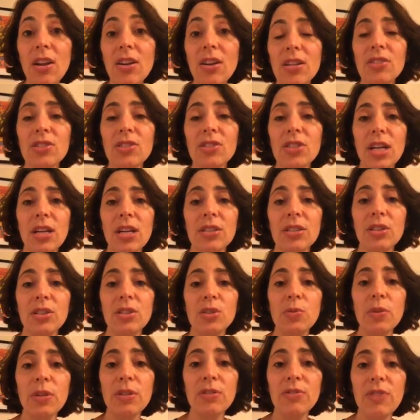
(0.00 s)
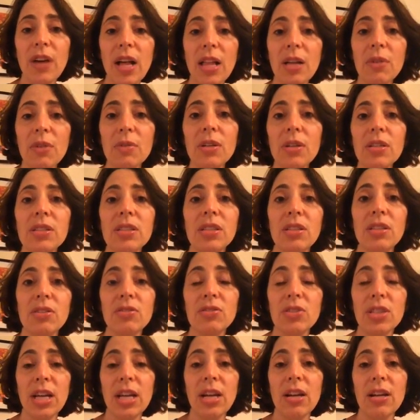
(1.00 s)
You can share it to your Twitter followers, and you
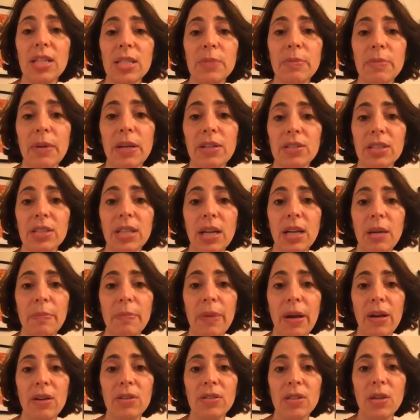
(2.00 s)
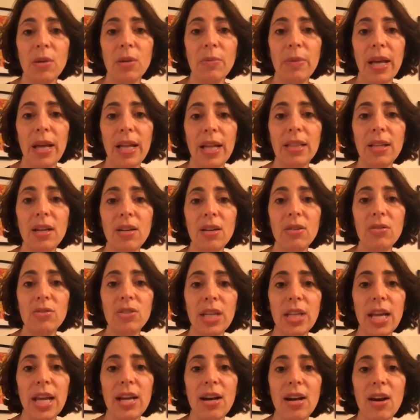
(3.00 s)
can share it especially on Periscope. Hello,
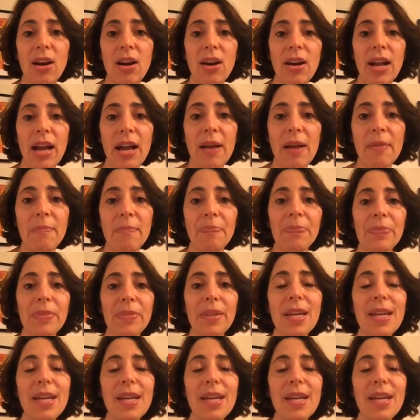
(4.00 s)
JRM.